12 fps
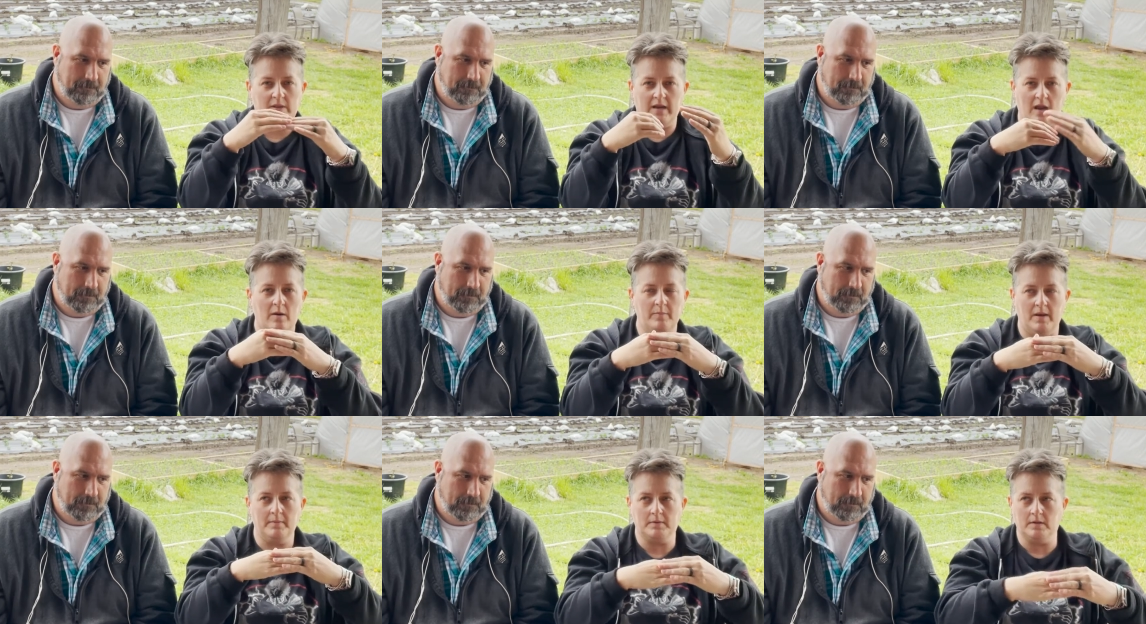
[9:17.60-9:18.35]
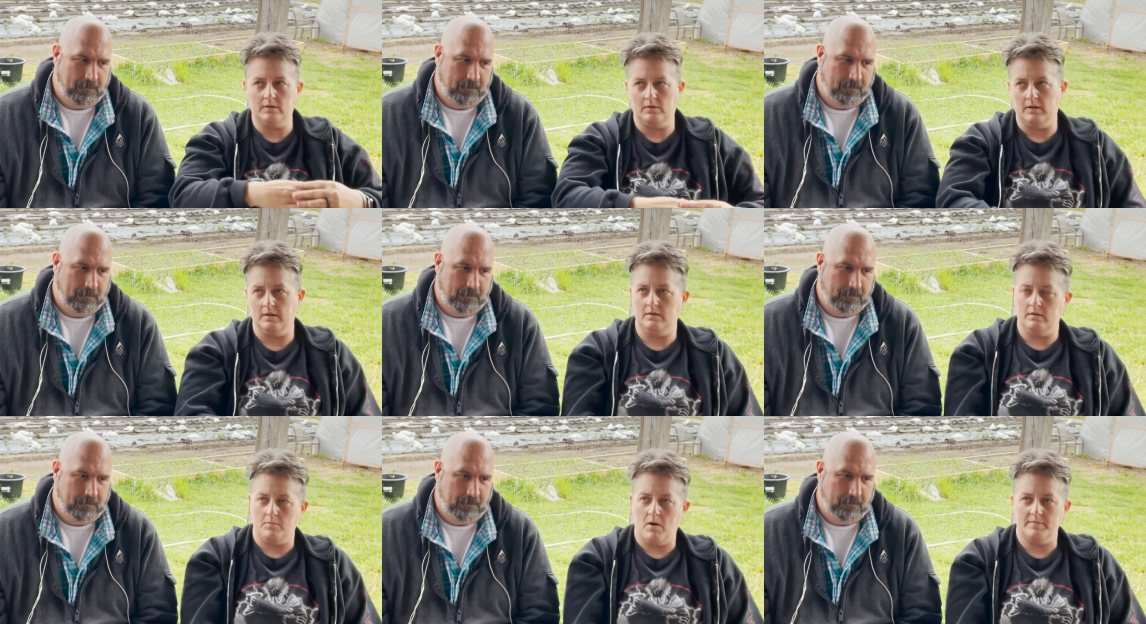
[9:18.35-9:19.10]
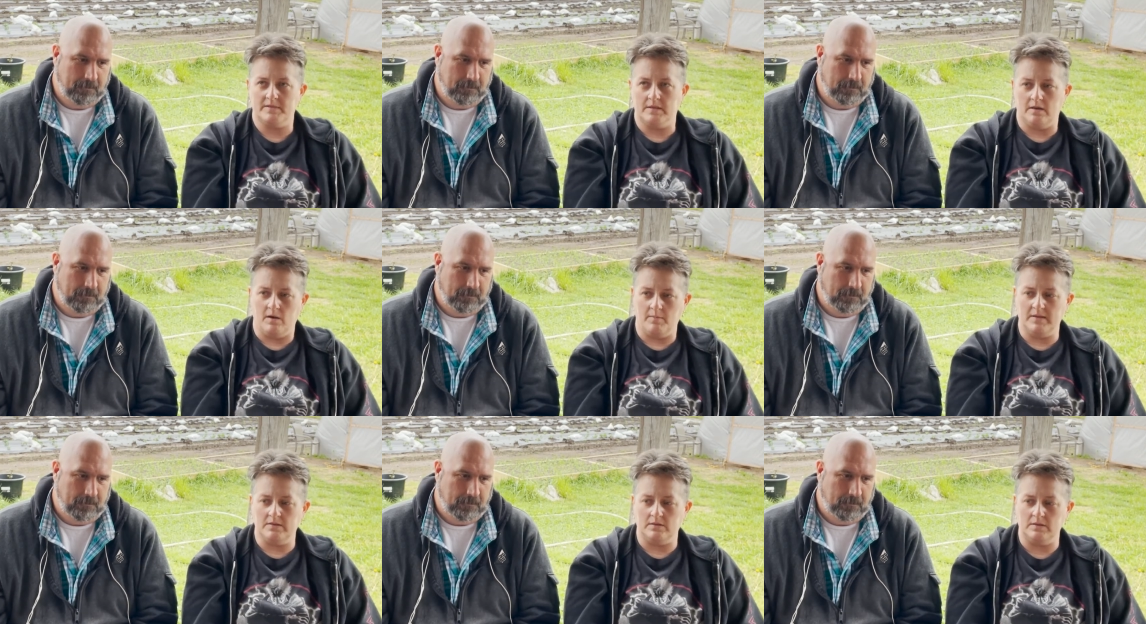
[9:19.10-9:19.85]
Speaker 1: Like I'll be able to do it. And mom's going to help
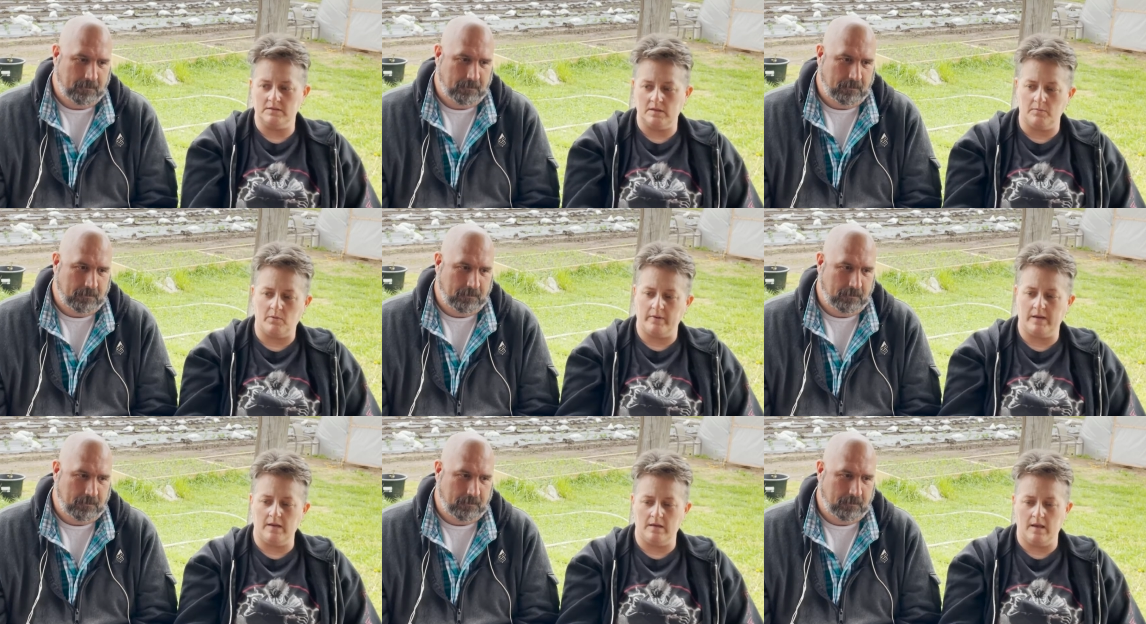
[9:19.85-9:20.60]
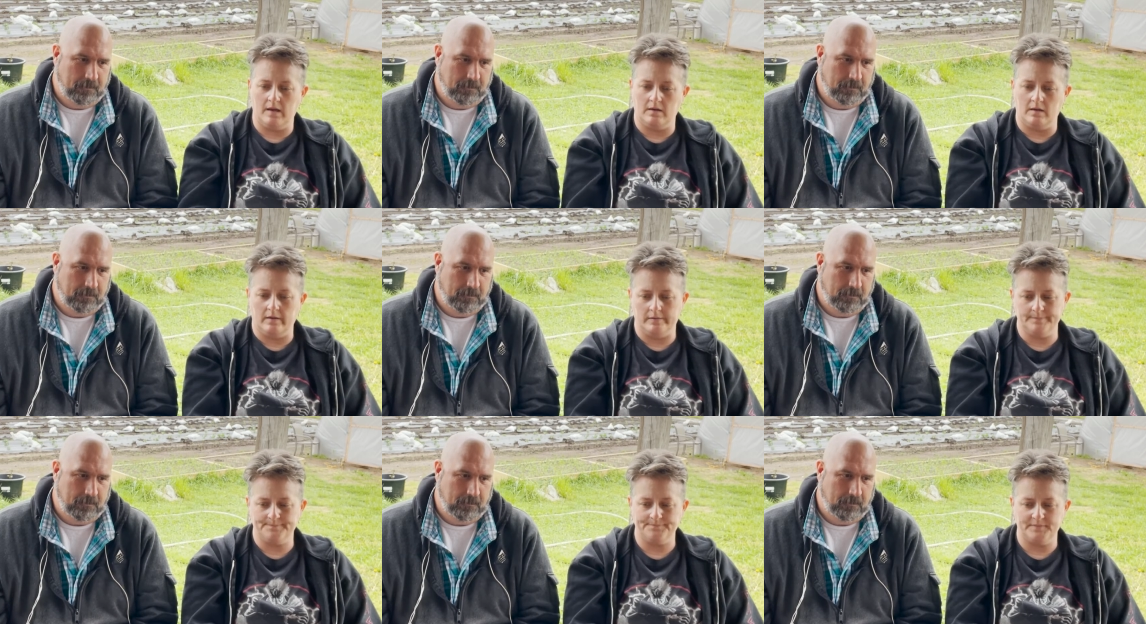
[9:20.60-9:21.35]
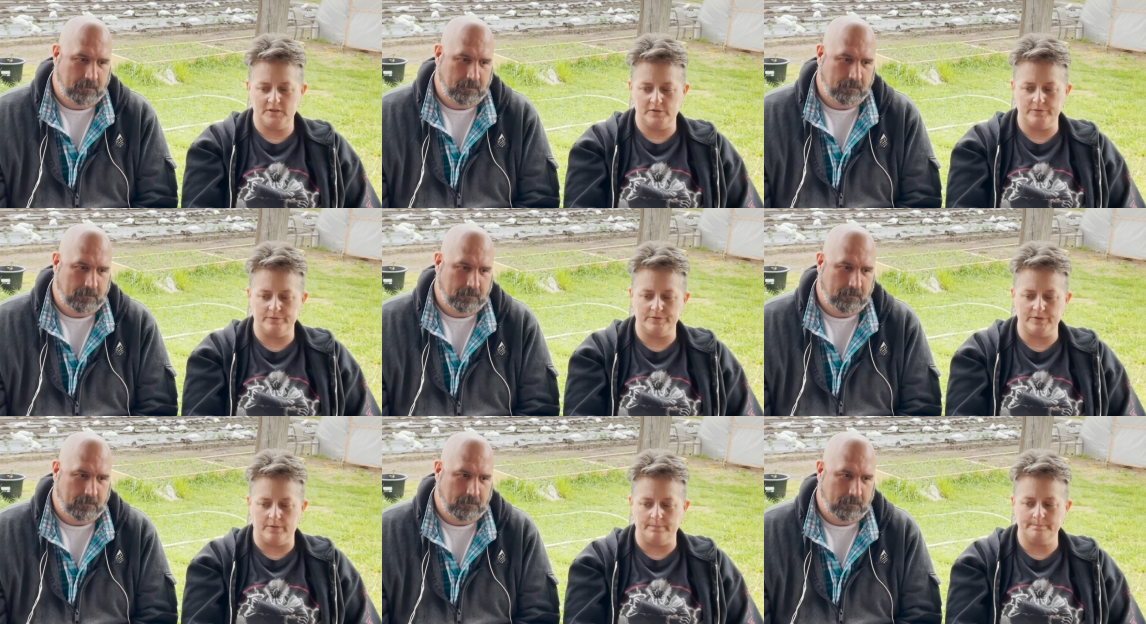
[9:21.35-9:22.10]
me during the summer when he can't go too.
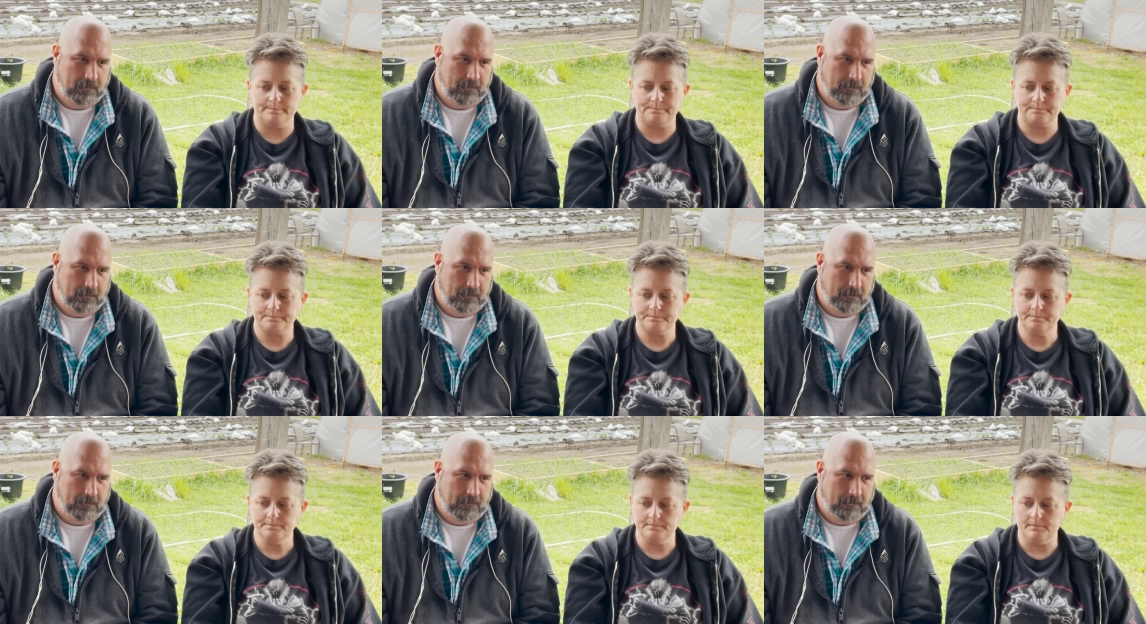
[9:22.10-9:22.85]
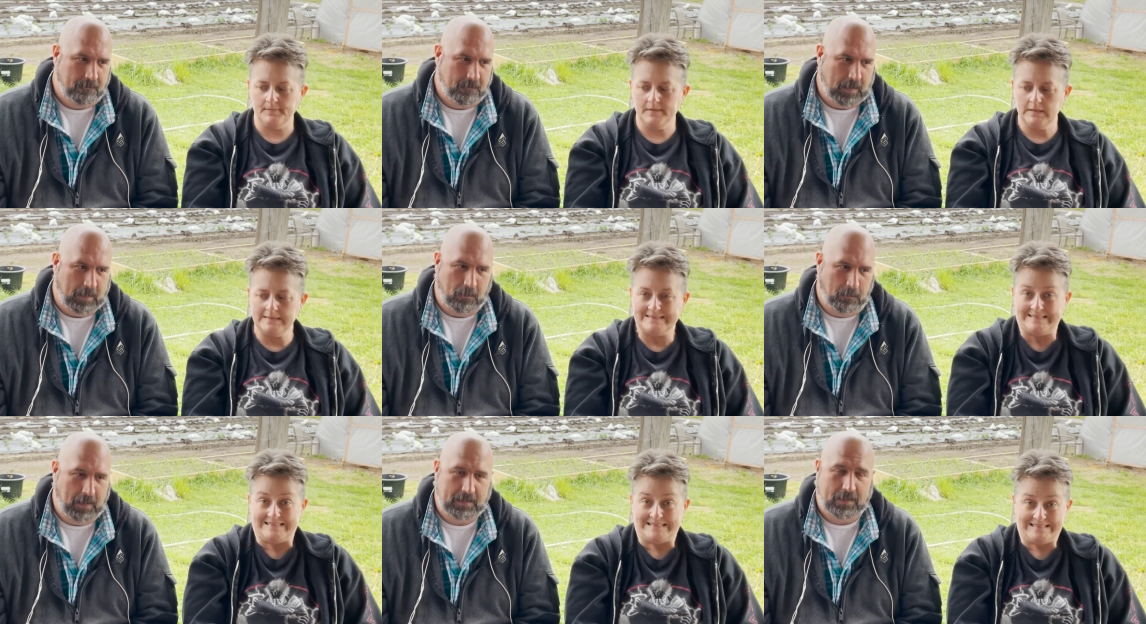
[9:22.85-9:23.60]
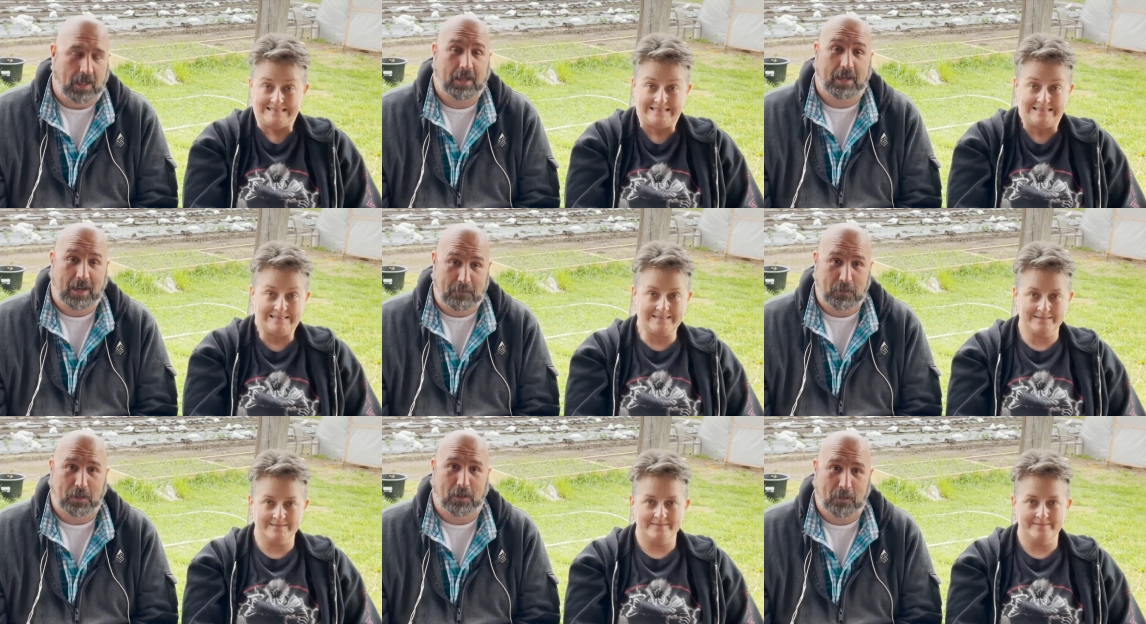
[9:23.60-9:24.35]
So.
Speaker 2: Well, basically I can
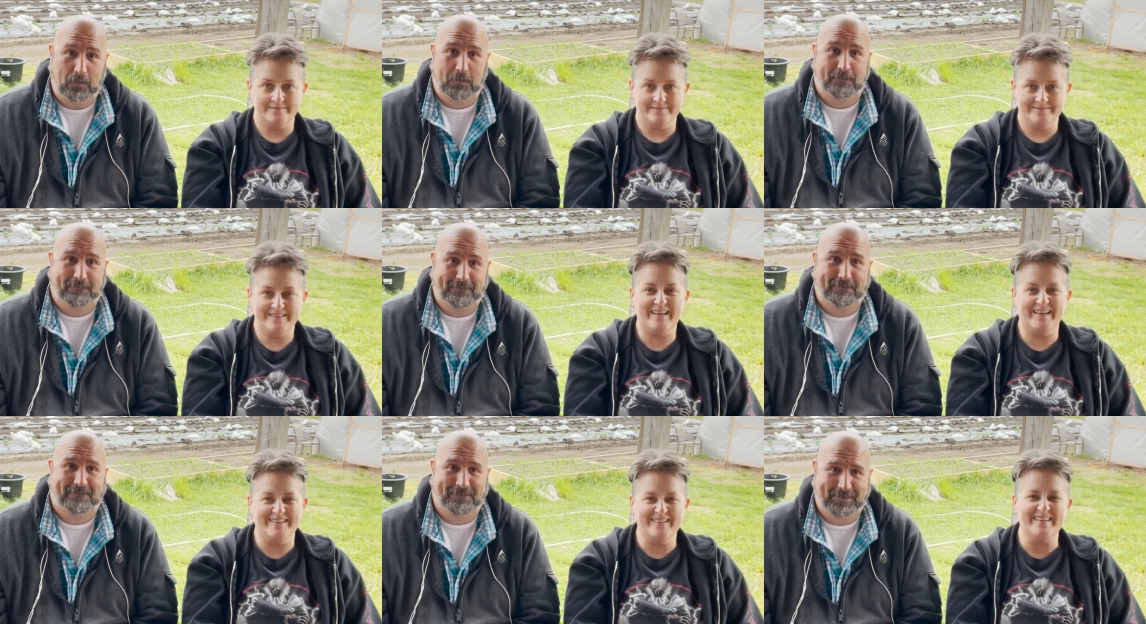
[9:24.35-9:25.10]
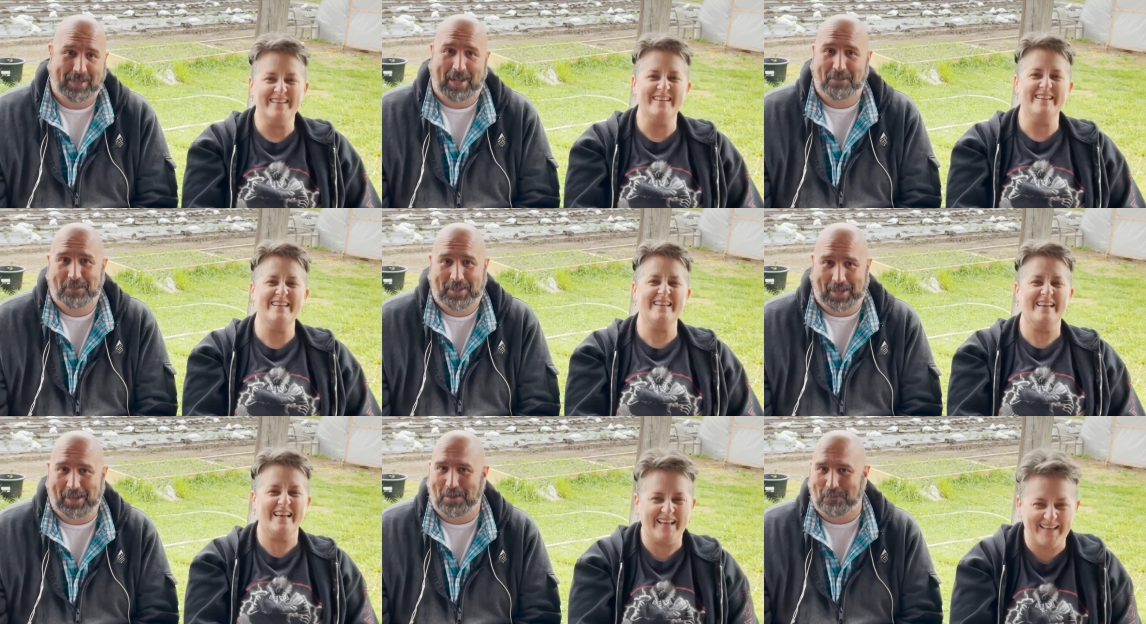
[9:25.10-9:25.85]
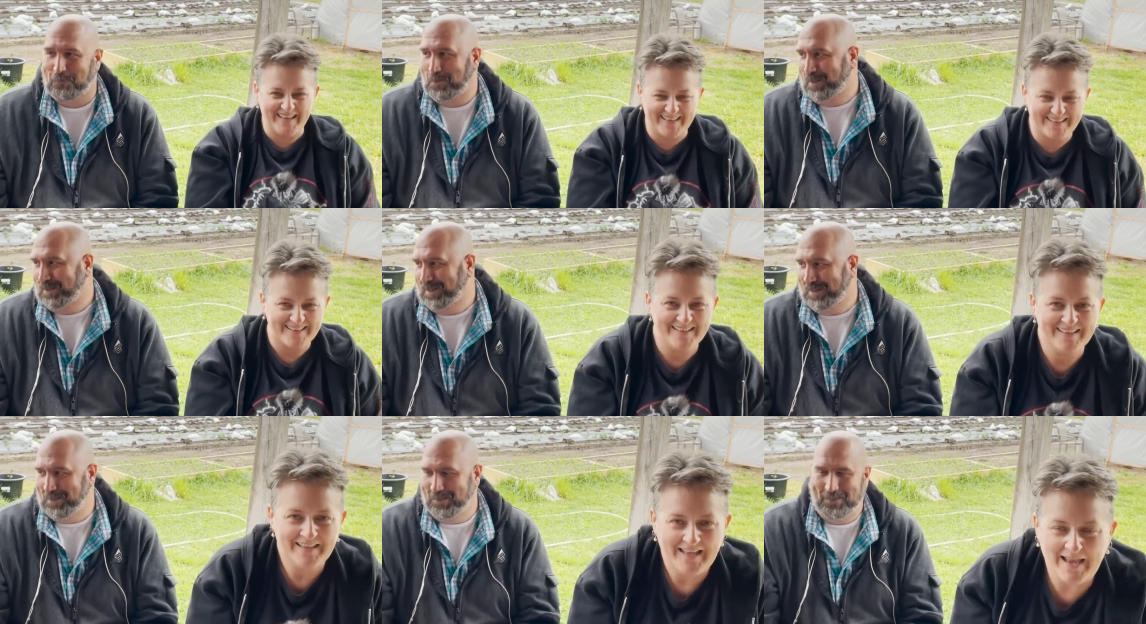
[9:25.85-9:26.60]
never go. Yeah. I have to take far it to
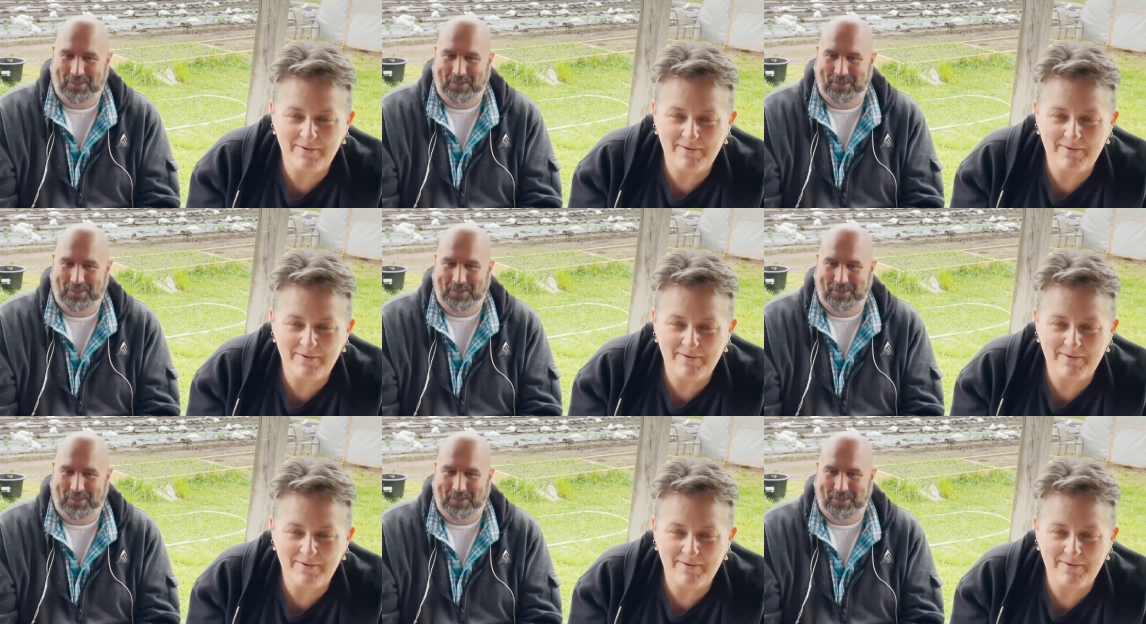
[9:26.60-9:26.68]
go.